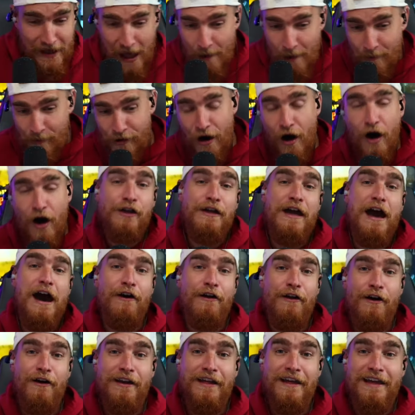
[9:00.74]
I'm going to call you
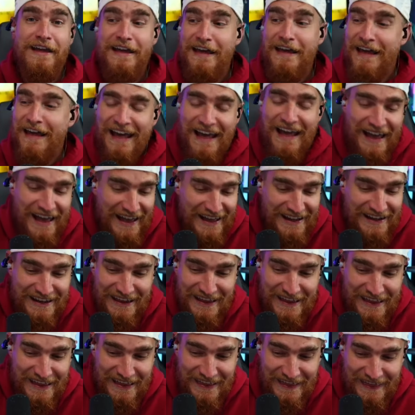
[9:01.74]
out on it. And
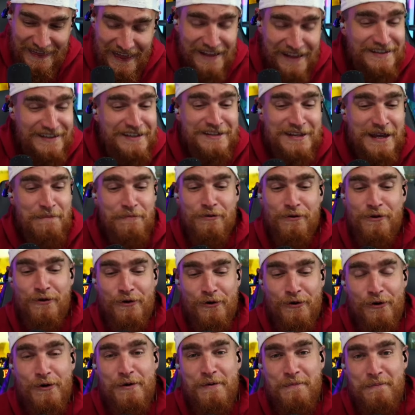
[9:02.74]
that's a
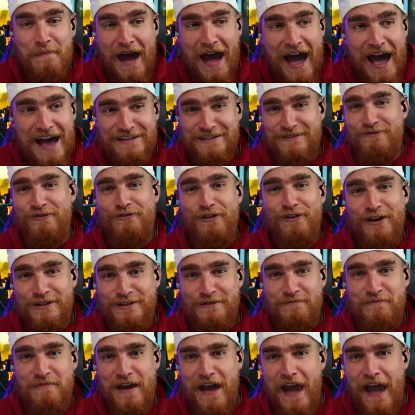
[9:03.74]
typical
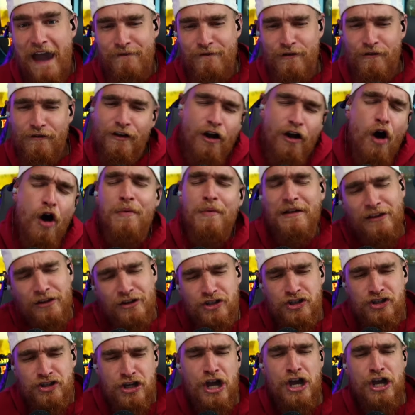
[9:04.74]
passive-aggressive behavior. Like, oh,
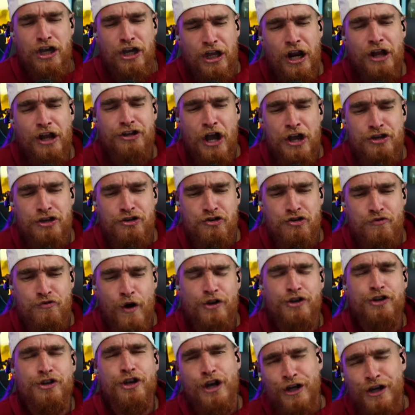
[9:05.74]
wait, can I ask you a
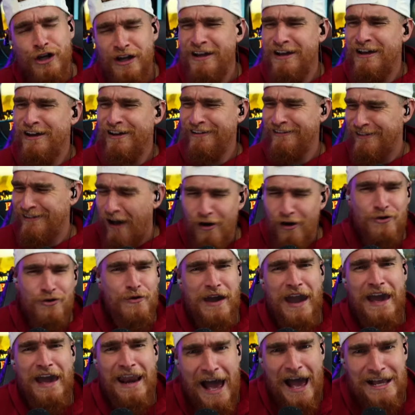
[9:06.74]
question? No, you
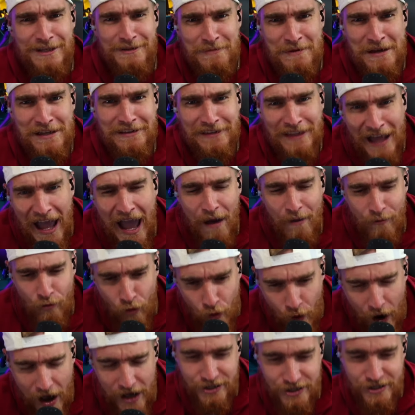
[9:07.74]
can't ask me a damn
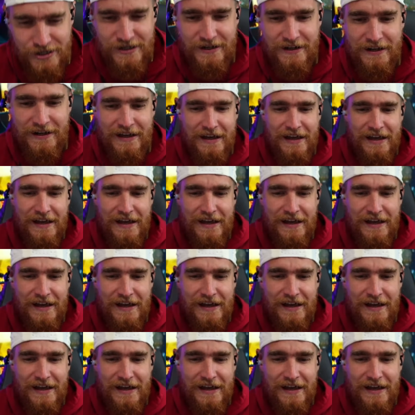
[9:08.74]
question.